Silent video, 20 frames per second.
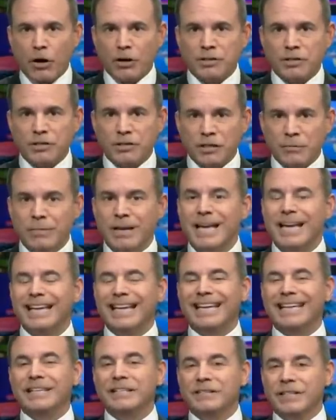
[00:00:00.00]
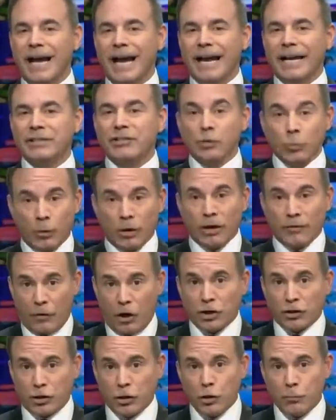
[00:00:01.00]
Marxism indicts one
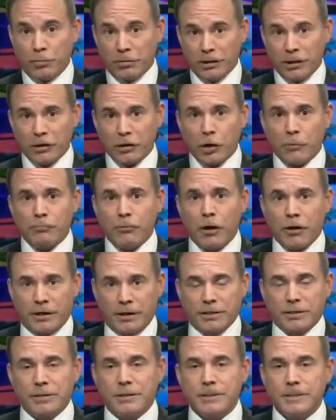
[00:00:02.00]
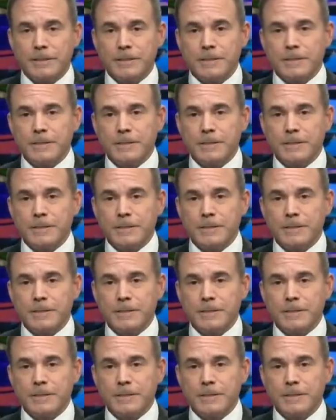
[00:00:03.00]
of our two political parties.